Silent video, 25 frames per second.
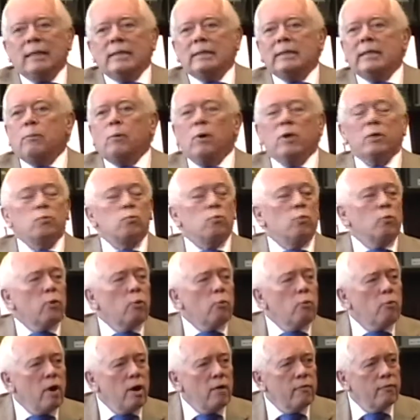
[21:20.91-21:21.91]
See, what the
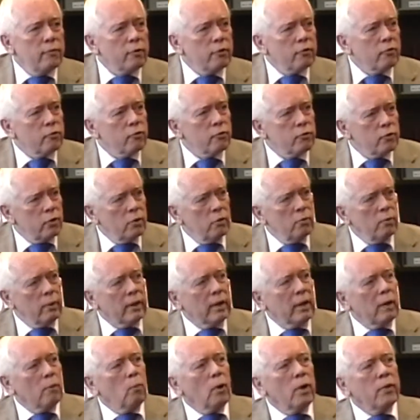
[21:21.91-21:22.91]
Ruffners are doing
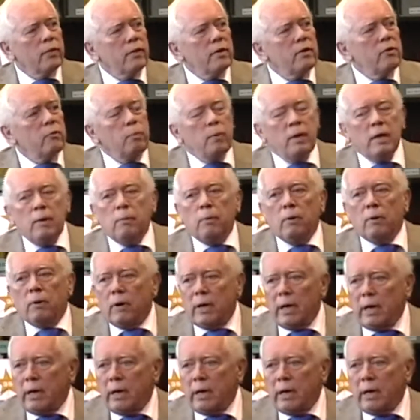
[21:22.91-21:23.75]
and what these people